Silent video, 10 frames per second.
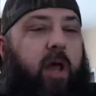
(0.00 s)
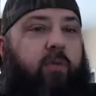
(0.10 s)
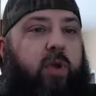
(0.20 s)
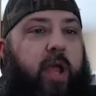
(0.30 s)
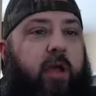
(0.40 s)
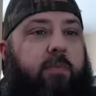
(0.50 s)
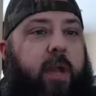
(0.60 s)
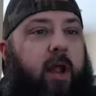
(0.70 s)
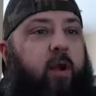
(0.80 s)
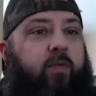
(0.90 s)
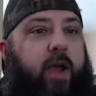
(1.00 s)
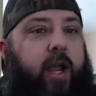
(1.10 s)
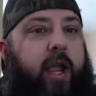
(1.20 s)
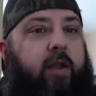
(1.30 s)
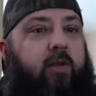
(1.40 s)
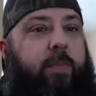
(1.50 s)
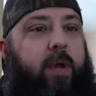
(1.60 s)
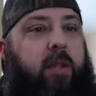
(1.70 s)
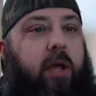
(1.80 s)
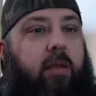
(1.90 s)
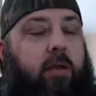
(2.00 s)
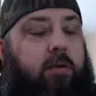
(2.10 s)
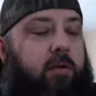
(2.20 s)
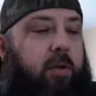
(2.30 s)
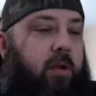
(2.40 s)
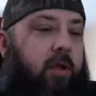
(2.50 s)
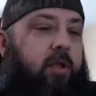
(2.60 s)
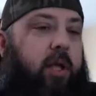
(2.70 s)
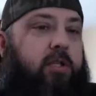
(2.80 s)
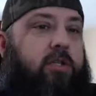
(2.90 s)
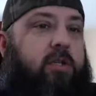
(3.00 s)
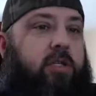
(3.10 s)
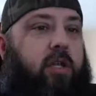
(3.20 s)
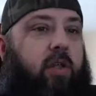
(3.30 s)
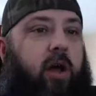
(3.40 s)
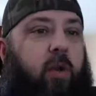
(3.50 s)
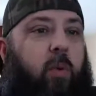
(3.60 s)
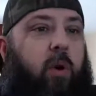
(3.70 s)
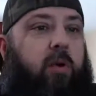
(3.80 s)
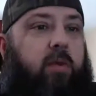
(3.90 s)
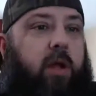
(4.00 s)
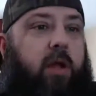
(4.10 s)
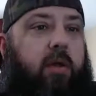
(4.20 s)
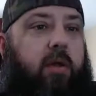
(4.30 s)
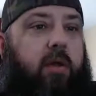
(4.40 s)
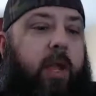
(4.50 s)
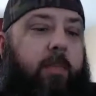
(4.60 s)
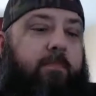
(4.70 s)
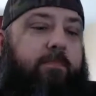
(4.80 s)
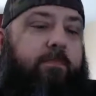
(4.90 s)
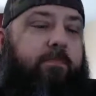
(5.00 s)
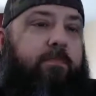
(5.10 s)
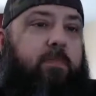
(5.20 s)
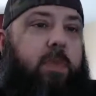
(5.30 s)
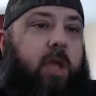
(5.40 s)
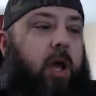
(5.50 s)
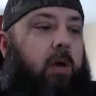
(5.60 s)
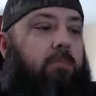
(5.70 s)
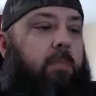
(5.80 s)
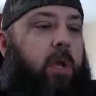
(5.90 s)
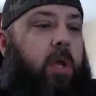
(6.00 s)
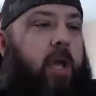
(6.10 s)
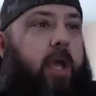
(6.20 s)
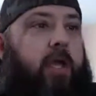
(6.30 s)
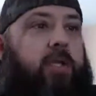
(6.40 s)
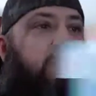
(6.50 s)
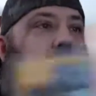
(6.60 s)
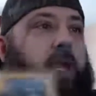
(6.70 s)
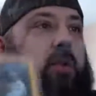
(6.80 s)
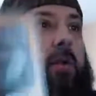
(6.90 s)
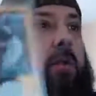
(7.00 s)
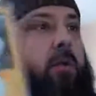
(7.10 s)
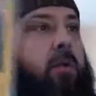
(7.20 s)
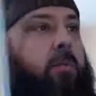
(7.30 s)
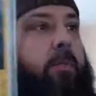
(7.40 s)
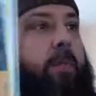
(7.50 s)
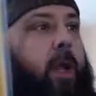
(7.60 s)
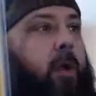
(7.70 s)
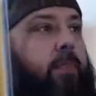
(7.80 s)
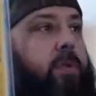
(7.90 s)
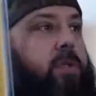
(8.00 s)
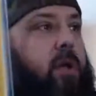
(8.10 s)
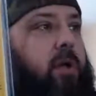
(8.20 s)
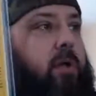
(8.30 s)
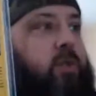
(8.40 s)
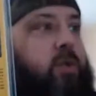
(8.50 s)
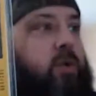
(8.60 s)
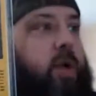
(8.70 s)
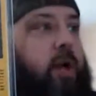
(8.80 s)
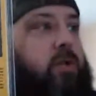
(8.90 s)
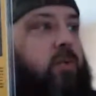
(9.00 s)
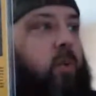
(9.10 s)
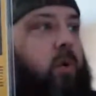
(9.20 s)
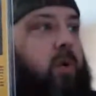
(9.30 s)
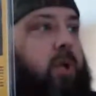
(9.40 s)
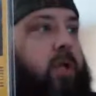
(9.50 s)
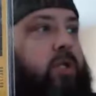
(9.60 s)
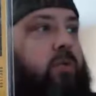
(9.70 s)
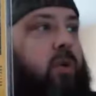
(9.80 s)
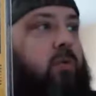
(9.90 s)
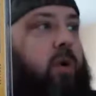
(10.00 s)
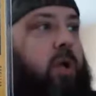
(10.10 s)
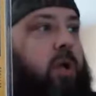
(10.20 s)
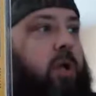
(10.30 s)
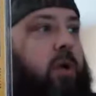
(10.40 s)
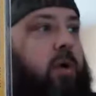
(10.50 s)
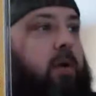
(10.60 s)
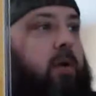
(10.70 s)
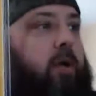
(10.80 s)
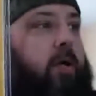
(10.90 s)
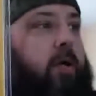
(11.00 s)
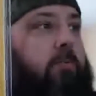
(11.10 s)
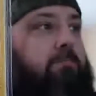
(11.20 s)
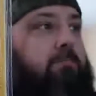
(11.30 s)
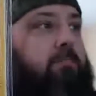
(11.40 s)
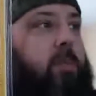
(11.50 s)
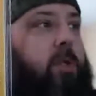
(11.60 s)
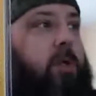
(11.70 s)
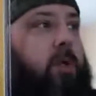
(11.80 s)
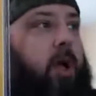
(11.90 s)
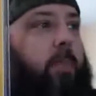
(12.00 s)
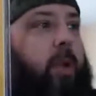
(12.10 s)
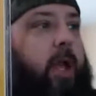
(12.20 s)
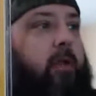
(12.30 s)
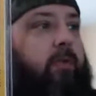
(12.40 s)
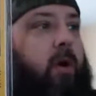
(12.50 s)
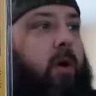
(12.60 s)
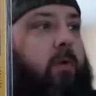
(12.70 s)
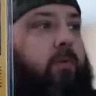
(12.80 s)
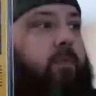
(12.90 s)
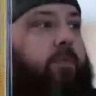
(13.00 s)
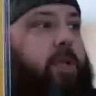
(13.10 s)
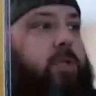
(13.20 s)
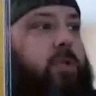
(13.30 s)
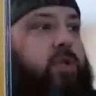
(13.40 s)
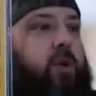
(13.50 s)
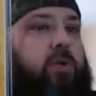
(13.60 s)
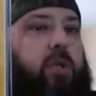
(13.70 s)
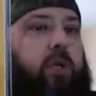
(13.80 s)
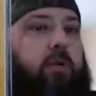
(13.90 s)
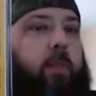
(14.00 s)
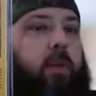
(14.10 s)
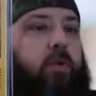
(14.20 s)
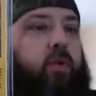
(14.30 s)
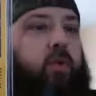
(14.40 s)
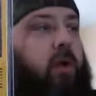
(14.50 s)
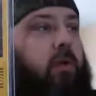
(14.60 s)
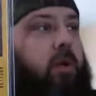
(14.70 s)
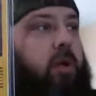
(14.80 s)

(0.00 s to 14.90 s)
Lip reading: yet. But I don't know if I can handle a beard that long. That's a lot of work, a lot of upkeep. Um, Second pickup was a 2001 Ichiro rookie year Upper Deck Evolve piece of the jersey, number to 300, and